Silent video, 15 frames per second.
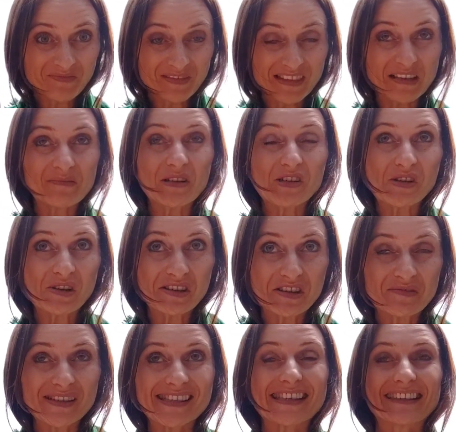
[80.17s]
The majority of
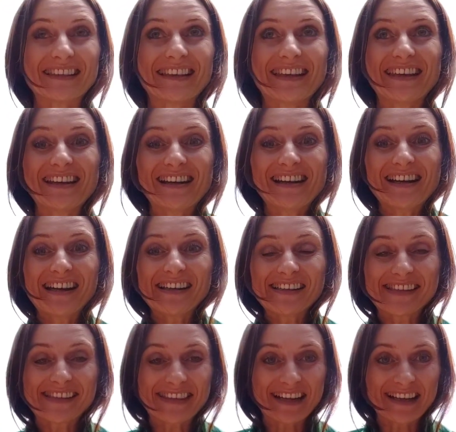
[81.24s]
us suddenly
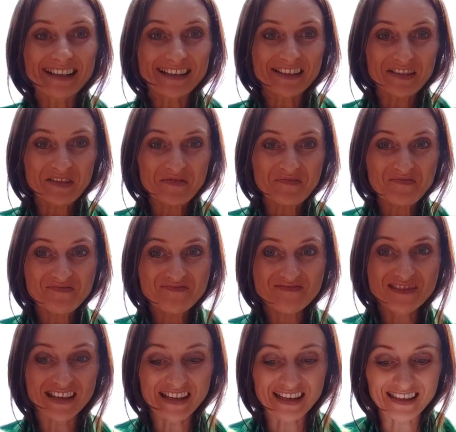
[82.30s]
stuck
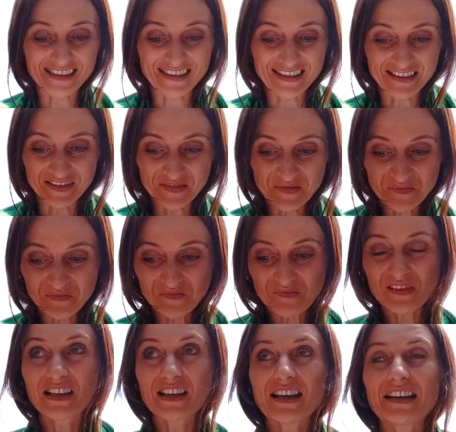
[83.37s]
in
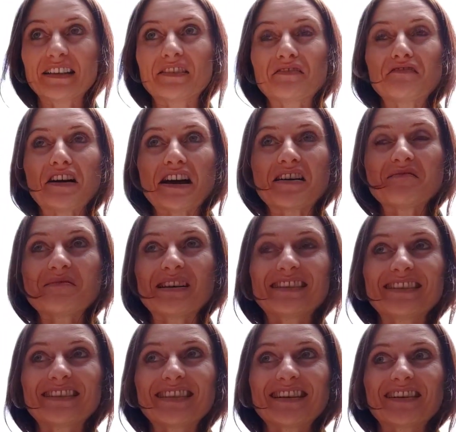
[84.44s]
an
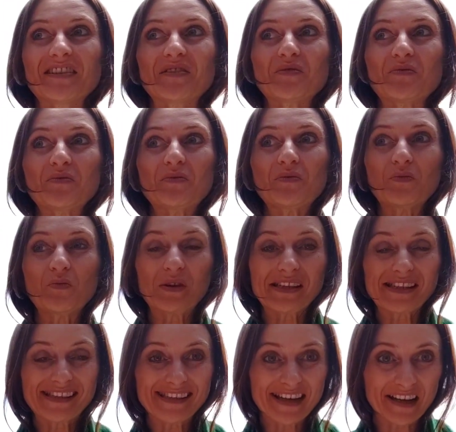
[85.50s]
environment
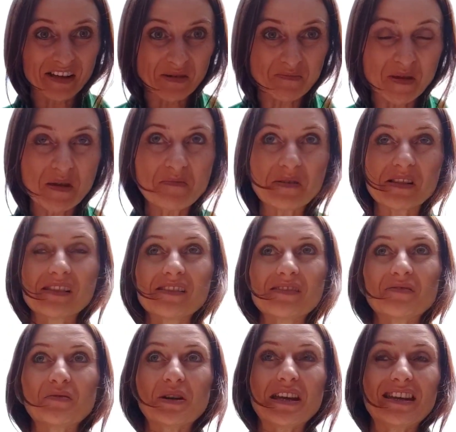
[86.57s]
with other people.
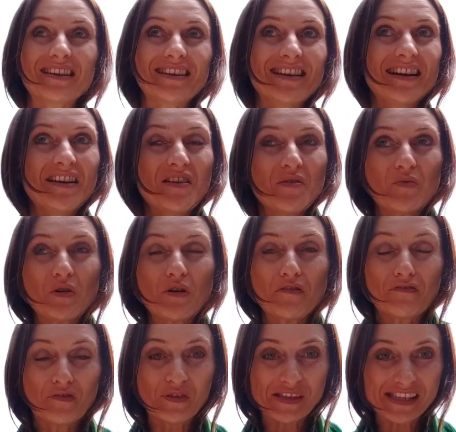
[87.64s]
We were
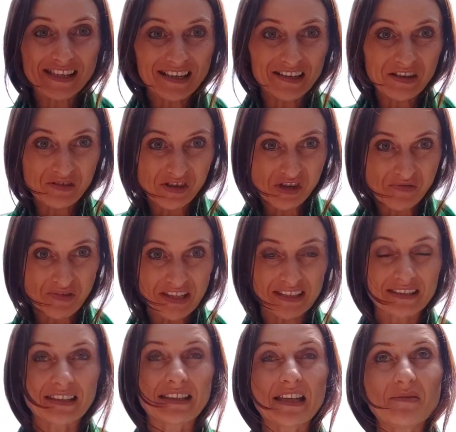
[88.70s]
physically restricted
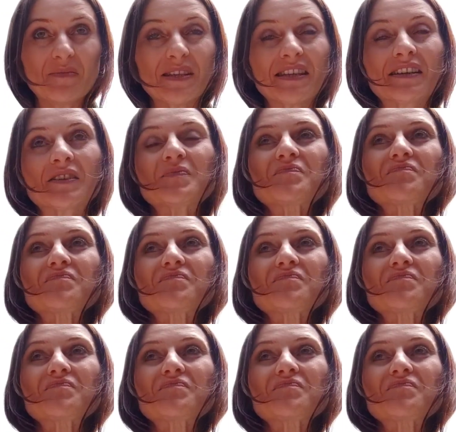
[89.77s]
and limited.